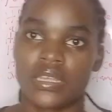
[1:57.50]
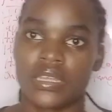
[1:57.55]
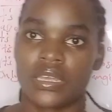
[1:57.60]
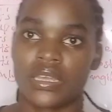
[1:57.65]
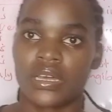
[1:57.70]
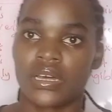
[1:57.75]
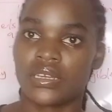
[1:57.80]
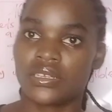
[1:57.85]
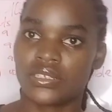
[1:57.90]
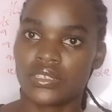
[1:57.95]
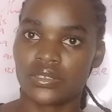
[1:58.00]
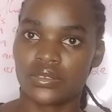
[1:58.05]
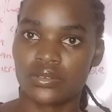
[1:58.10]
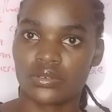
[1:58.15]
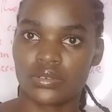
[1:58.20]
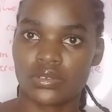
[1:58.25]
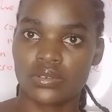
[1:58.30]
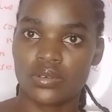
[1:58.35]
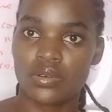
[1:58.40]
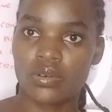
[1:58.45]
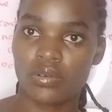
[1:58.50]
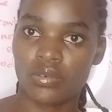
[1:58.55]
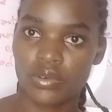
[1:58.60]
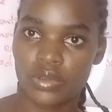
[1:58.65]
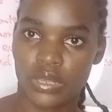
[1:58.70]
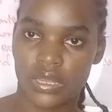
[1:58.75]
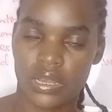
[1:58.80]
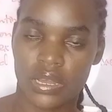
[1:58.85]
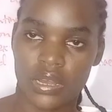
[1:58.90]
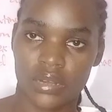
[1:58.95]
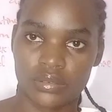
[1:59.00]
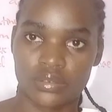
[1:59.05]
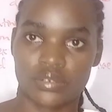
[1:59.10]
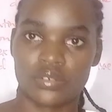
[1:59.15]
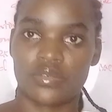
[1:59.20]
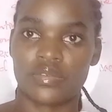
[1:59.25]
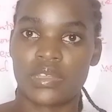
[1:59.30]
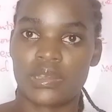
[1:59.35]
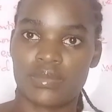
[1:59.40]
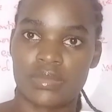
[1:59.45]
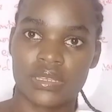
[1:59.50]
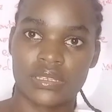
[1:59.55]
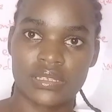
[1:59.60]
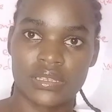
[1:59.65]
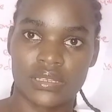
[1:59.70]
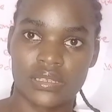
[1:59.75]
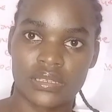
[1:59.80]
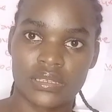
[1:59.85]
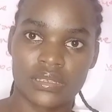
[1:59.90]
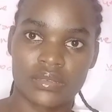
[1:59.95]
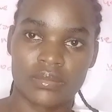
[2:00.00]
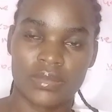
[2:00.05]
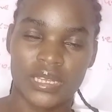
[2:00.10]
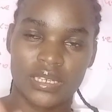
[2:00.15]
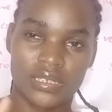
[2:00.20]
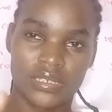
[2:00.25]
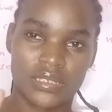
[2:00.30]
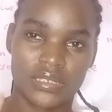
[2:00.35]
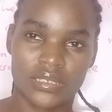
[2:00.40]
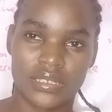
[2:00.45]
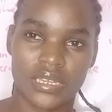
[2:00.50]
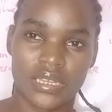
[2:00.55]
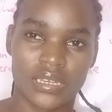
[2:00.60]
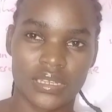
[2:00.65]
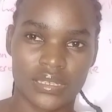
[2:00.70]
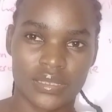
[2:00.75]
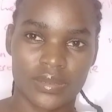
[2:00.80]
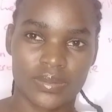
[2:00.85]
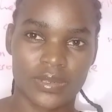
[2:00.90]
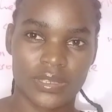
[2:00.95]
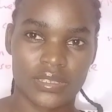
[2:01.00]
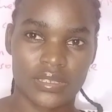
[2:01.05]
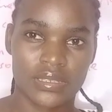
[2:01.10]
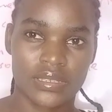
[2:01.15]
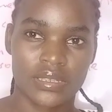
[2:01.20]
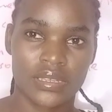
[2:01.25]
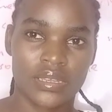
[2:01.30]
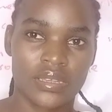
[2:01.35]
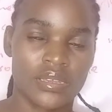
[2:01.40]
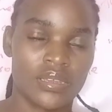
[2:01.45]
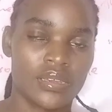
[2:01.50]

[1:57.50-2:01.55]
like cash is not going out of the business, but it is an expense.